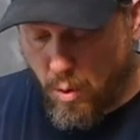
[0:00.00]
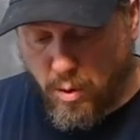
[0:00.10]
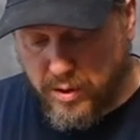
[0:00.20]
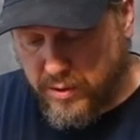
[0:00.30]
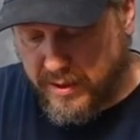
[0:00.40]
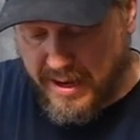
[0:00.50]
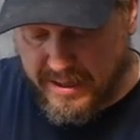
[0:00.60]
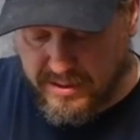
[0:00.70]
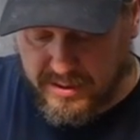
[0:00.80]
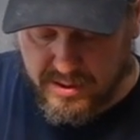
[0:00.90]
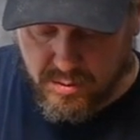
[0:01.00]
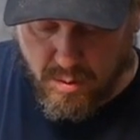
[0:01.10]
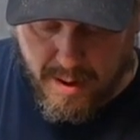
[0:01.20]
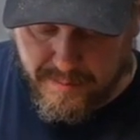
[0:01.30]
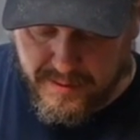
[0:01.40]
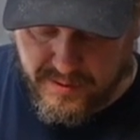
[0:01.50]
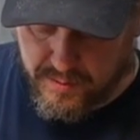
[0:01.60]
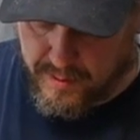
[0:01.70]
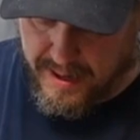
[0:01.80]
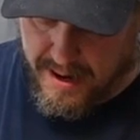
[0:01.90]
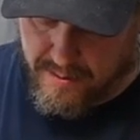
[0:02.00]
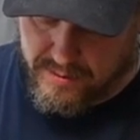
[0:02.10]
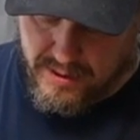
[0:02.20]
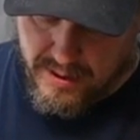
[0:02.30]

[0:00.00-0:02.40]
Or you can actually swap this one out.